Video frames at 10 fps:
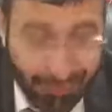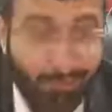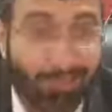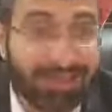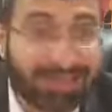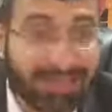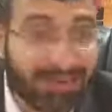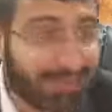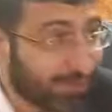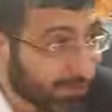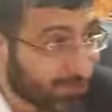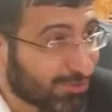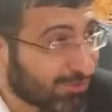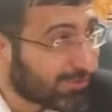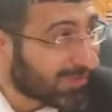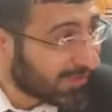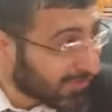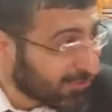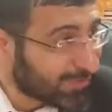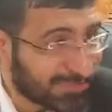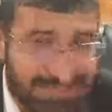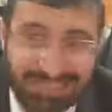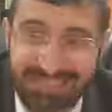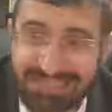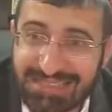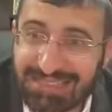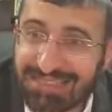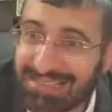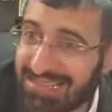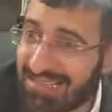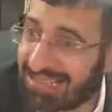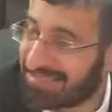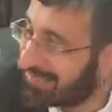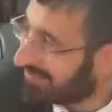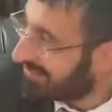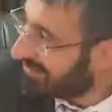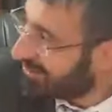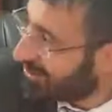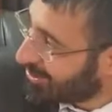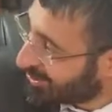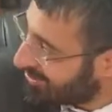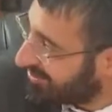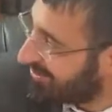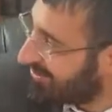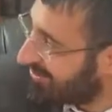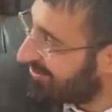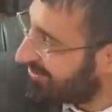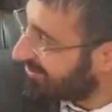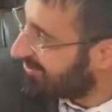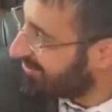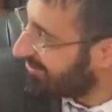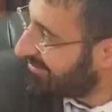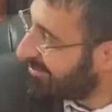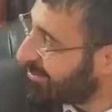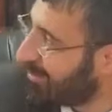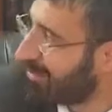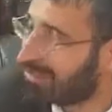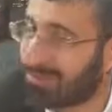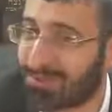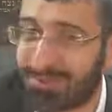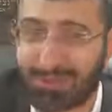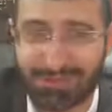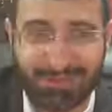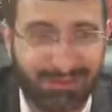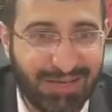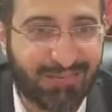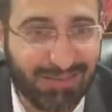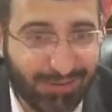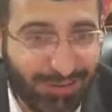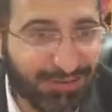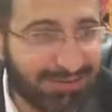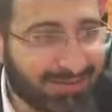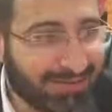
what, there is also that you could sin and lose your mitzvot because of your averot?